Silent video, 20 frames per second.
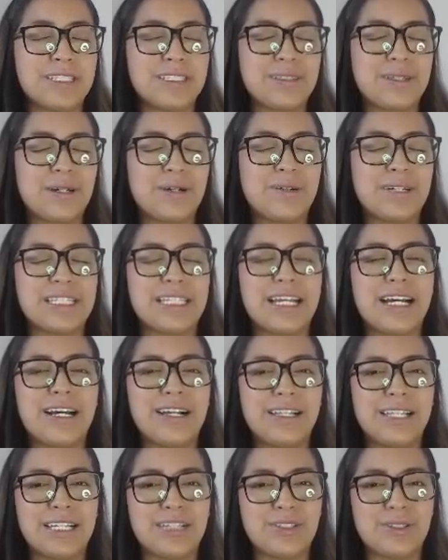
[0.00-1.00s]
as always,
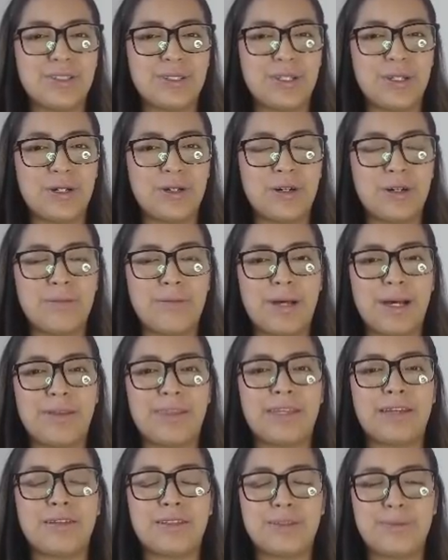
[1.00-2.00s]
I'll let you know about
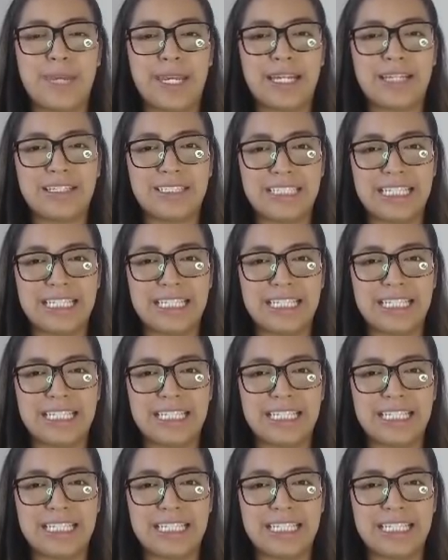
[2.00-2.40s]
those payout